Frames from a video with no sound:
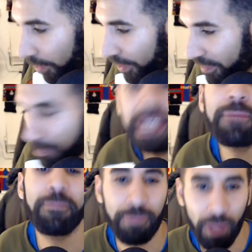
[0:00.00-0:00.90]
I can't even
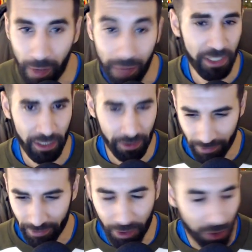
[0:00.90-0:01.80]
blame Aubameyang.
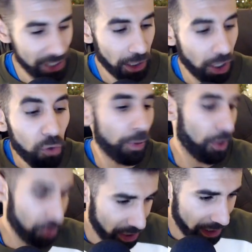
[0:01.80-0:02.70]
You know, he's a goal
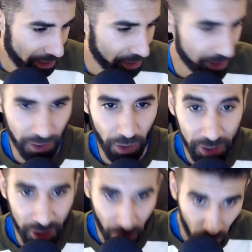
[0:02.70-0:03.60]
poacher, lads. The
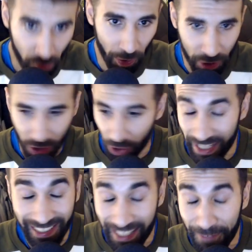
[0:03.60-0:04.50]
guy's a goal poacher.
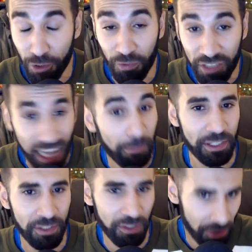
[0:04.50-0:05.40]
He lives off
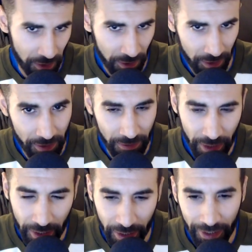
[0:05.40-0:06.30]
tappings. You know?
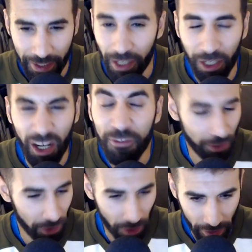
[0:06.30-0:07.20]
I
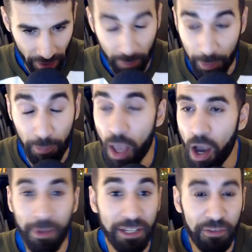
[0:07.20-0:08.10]
love the guy. I've been
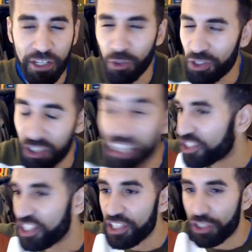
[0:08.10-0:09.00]
I made a video
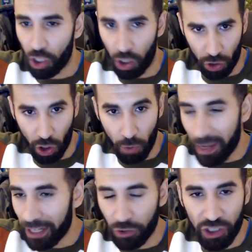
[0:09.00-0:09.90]
six years ago. Go
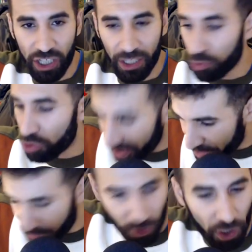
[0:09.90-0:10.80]
back on the channel.
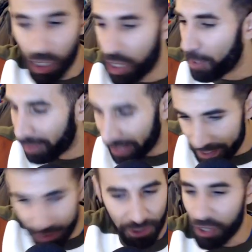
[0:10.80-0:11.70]
Transfer
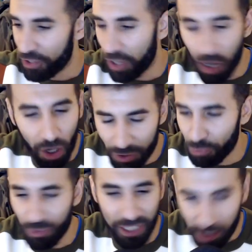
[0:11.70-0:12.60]
players that
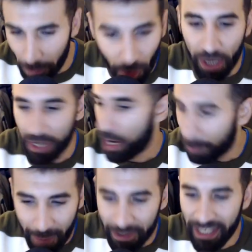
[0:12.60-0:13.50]
Arsenal need to buy.
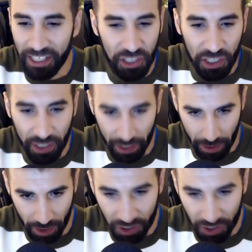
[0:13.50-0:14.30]
Aubameyang is in there.